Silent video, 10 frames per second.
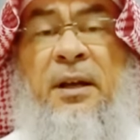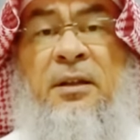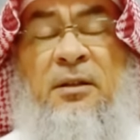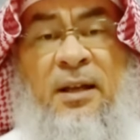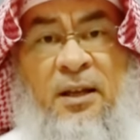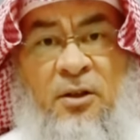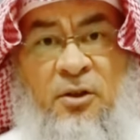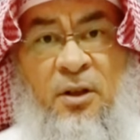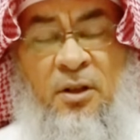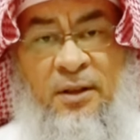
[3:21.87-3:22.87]

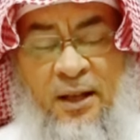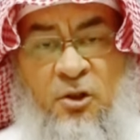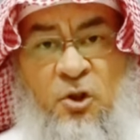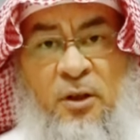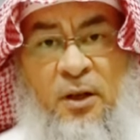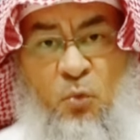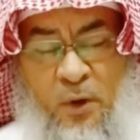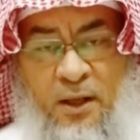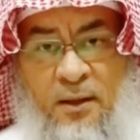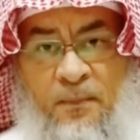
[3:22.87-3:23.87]
intention and
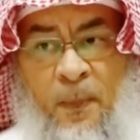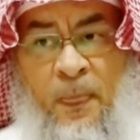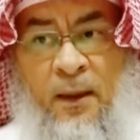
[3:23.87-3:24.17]
will